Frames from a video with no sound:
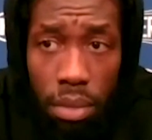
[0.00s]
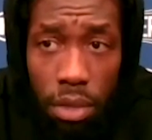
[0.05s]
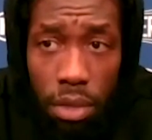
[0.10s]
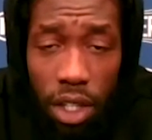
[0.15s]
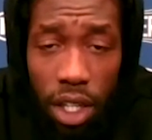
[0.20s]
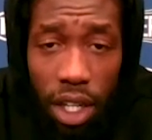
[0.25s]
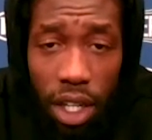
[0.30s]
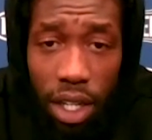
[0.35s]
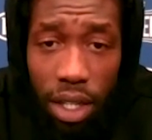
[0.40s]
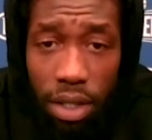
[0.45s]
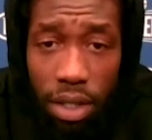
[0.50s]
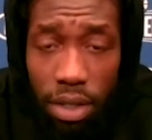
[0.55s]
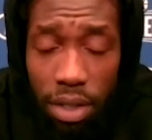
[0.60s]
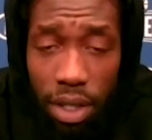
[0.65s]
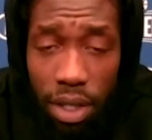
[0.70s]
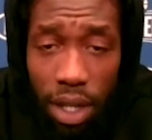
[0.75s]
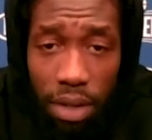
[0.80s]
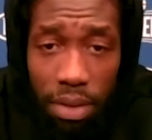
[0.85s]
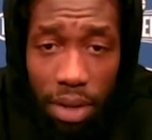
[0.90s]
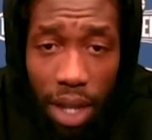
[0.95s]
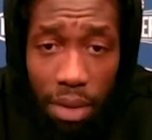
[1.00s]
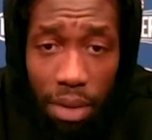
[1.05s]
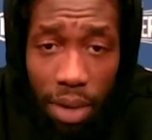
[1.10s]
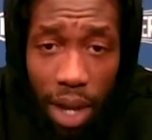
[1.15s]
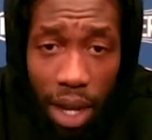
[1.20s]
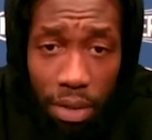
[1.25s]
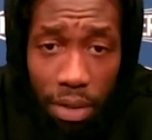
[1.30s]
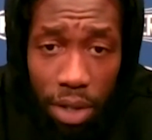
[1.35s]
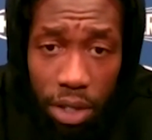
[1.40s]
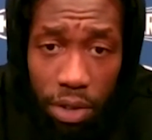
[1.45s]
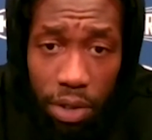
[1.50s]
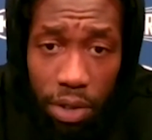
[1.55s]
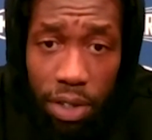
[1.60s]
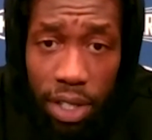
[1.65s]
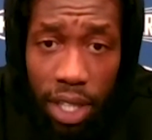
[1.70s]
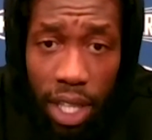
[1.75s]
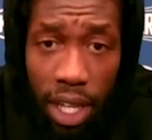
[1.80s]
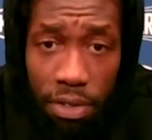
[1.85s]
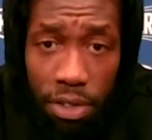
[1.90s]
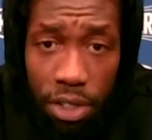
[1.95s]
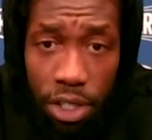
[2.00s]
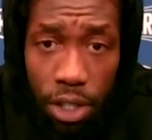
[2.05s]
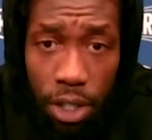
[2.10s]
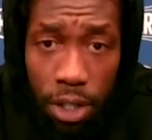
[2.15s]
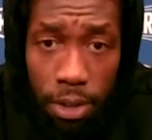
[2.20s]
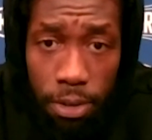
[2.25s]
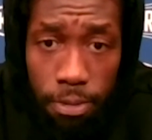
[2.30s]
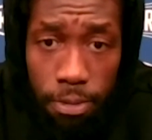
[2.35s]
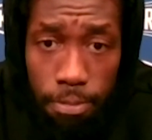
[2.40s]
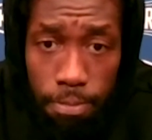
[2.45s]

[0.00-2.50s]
Yeah, I would agree with that for sure.